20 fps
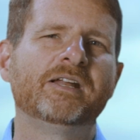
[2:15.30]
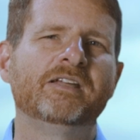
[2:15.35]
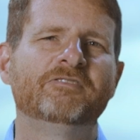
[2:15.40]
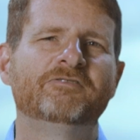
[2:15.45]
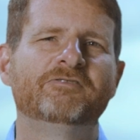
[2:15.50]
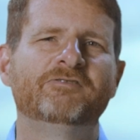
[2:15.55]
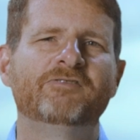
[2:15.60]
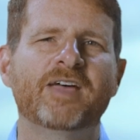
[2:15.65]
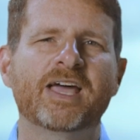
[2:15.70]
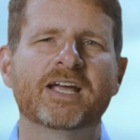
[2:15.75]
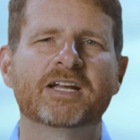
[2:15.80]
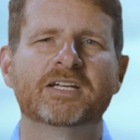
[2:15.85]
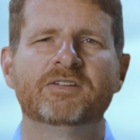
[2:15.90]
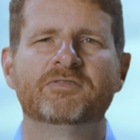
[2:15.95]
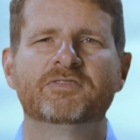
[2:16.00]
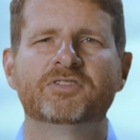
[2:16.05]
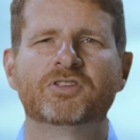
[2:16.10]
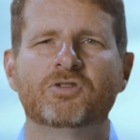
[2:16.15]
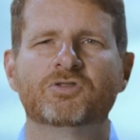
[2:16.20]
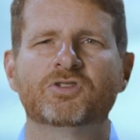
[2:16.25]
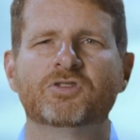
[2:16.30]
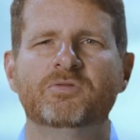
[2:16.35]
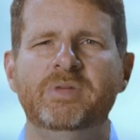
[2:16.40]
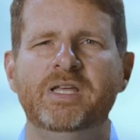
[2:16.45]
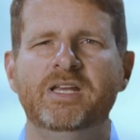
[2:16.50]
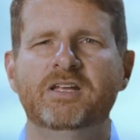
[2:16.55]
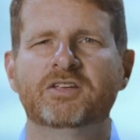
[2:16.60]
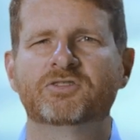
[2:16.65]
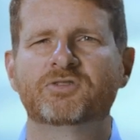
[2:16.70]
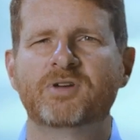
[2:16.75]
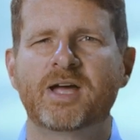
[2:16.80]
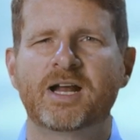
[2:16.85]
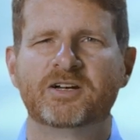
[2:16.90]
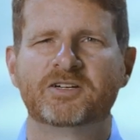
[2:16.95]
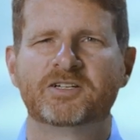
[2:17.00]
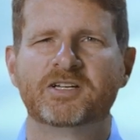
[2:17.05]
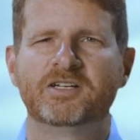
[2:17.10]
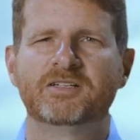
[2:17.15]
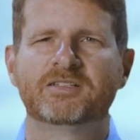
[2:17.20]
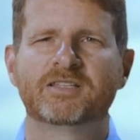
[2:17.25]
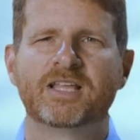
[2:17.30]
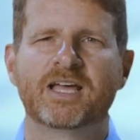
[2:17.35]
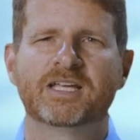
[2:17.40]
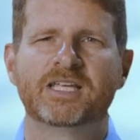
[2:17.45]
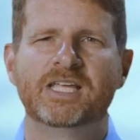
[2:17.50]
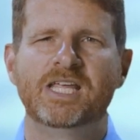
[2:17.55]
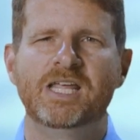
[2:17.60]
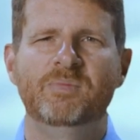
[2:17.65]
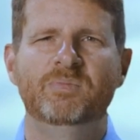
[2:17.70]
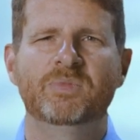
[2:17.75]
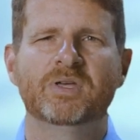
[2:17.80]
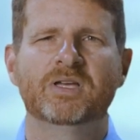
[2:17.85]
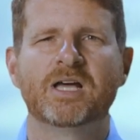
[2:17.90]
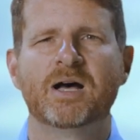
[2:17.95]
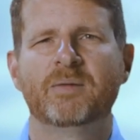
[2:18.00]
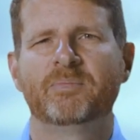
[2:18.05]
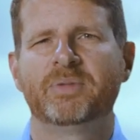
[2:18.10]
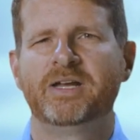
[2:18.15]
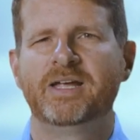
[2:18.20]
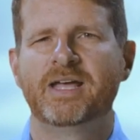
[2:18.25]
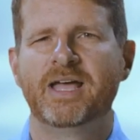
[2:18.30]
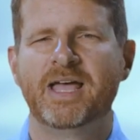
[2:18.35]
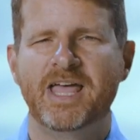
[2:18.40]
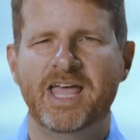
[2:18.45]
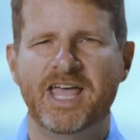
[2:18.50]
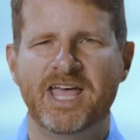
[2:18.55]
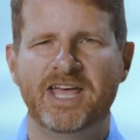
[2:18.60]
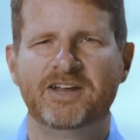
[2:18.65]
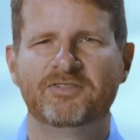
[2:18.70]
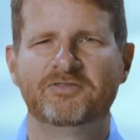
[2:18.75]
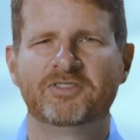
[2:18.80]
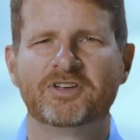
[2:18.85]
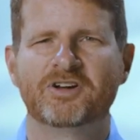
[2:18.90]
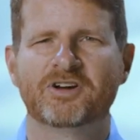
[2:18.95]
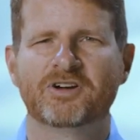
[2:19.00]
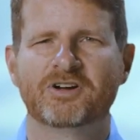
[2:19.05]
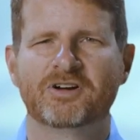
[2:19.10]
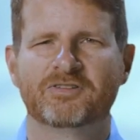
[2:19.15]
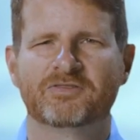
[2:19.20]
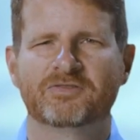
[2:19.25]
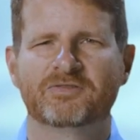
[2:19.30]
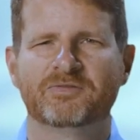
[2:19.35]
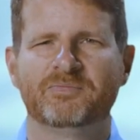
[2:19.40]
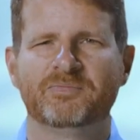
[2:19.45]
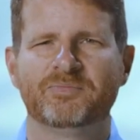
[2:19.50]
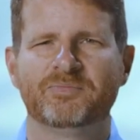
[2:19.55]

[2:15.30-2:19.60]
effective social media strategies that keep the company ahead of the curve.